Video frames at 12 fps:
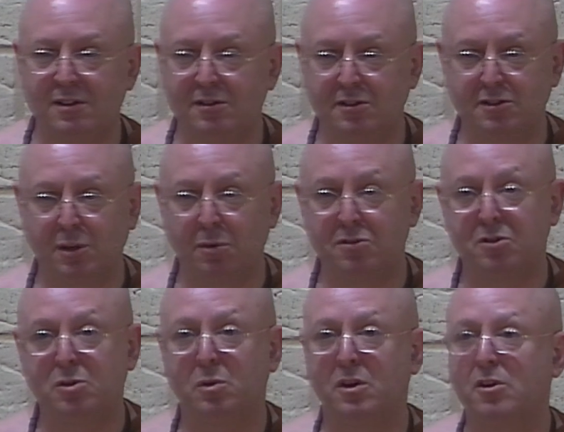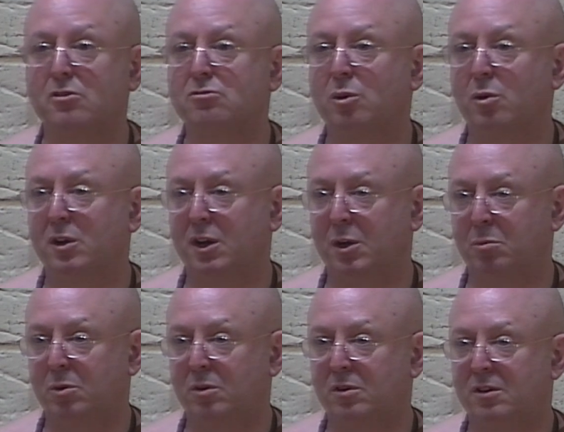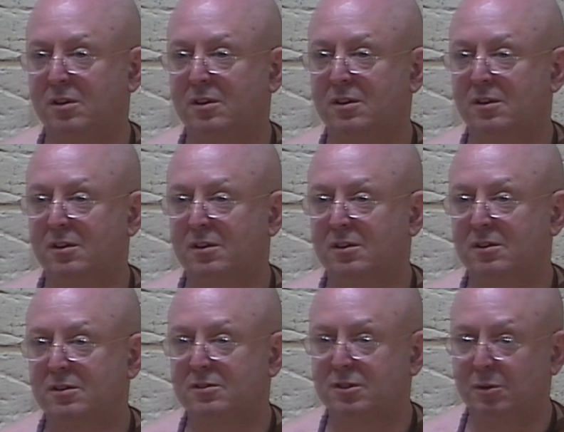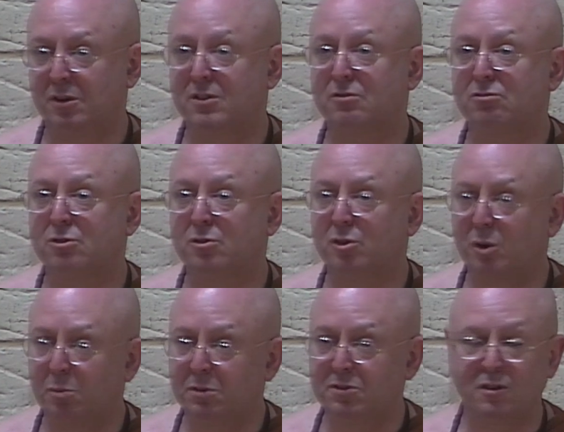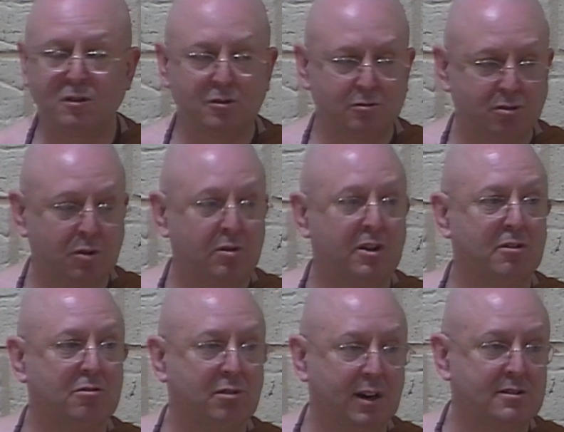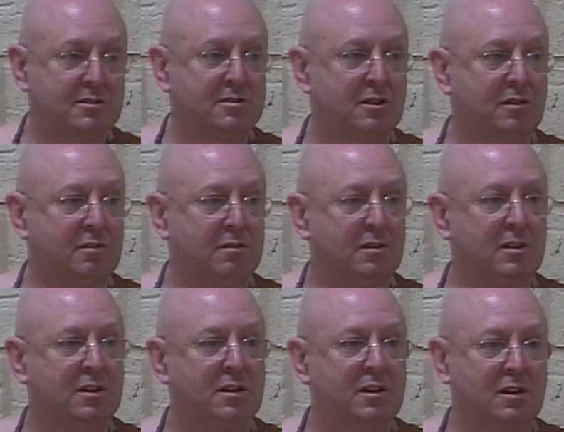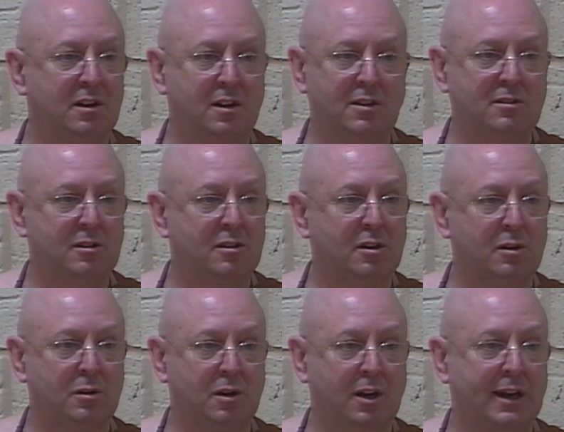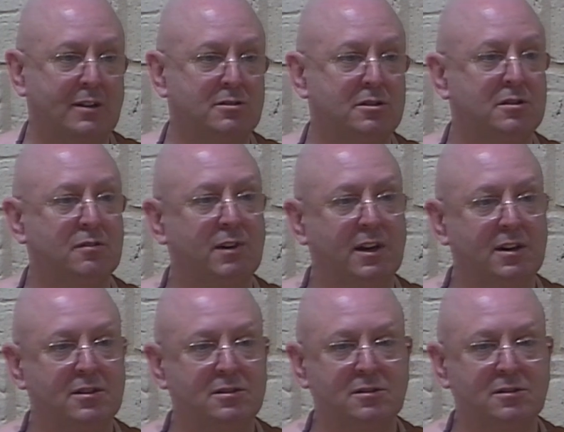There's no one to do any controlling anymore. So it is true, the opposite, controlling, creates the self. Letting go allows it to vanish.